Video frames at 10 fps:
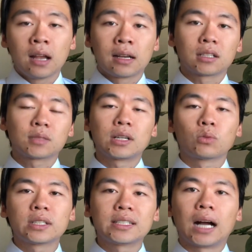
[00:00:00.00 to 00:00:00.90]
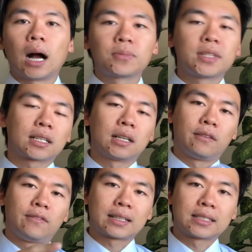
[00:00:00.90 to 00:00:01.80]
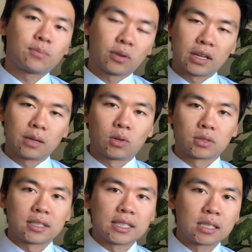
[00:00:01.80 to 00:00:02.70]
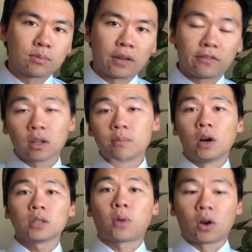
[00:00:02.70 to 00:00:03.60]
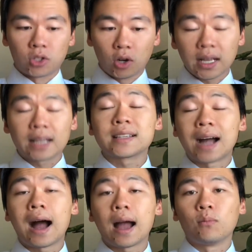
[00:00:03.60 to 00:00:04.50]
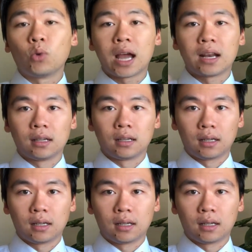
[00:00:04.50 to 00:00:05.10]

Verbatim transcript: Now, there's been a recent uptick of vaccine preventable diseases, but for the most part, during that time, we had